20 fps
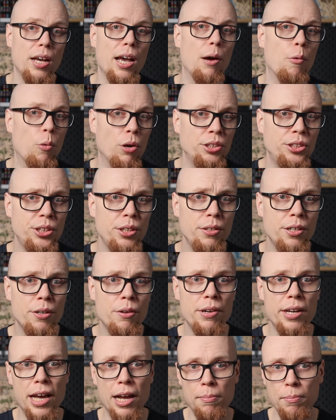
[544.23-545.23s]
And once you do,
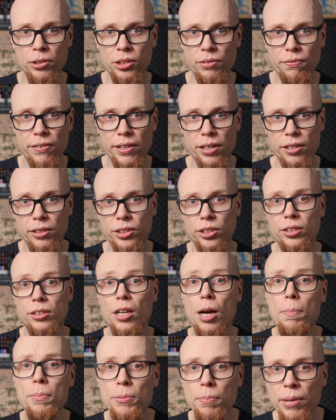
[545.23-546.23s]
the atmosphere
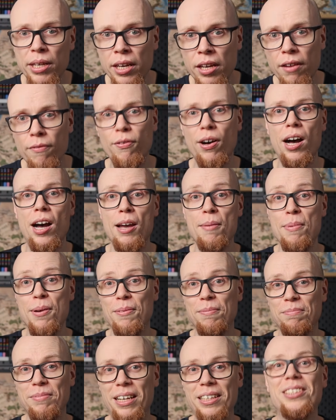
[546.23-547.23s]
stops being a vibe
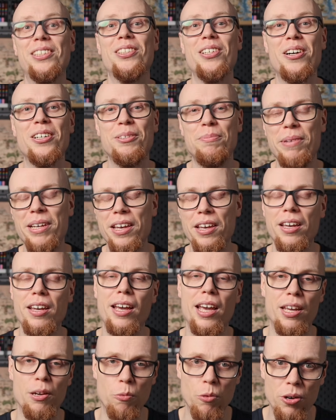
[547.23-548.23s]
and starts being
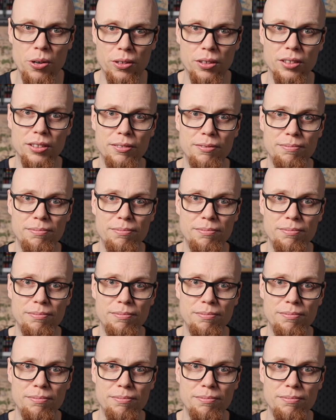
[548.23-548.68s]
a world.